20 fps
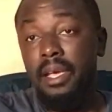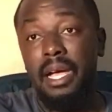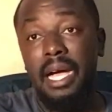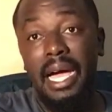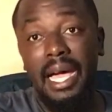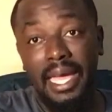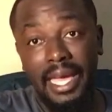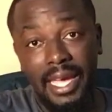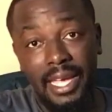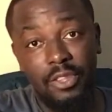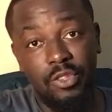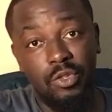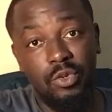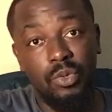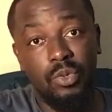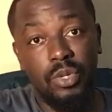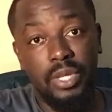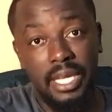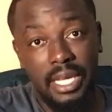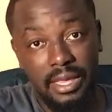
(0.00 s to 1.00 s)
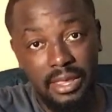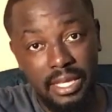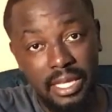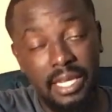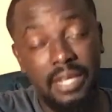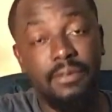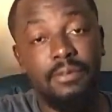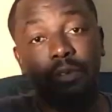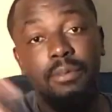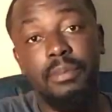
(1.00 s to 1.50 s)
I had to get that
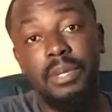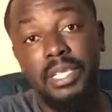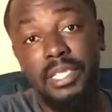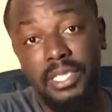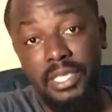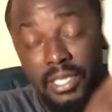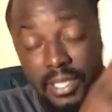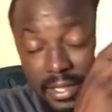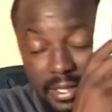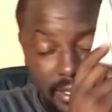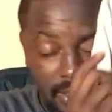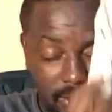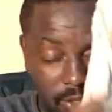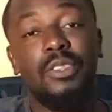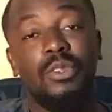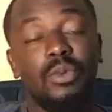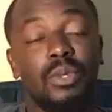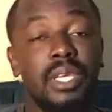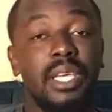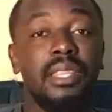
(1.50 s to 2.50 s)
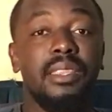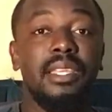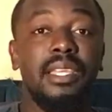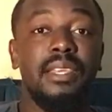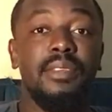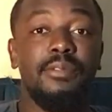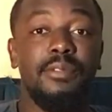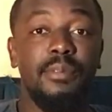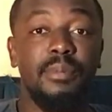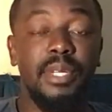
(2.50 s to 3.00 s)
information,
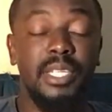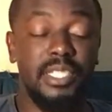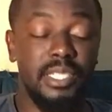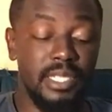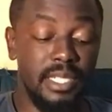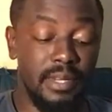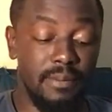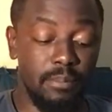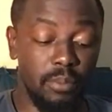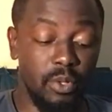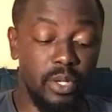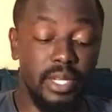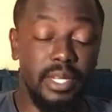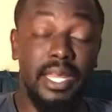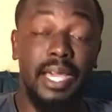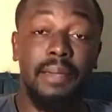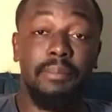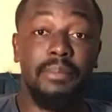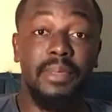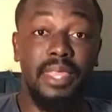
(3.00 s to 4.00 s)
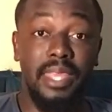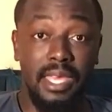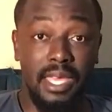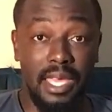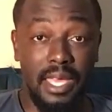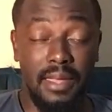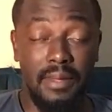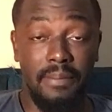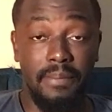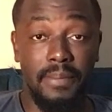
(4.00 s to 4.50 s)
and put it out there,